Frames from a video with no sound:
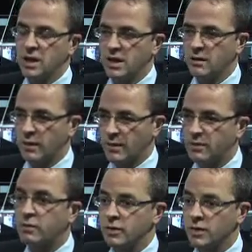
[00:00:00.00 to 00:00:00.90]
and
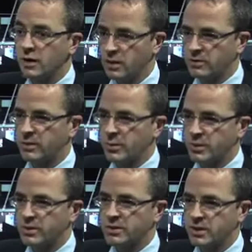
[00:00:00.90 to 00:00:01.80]
I've converted all of my
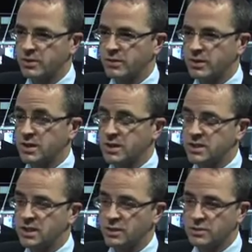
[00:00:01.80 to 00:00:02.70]
brokers onto
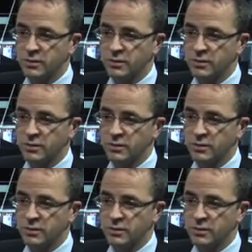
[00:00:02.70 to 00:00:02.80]
FIXatdl.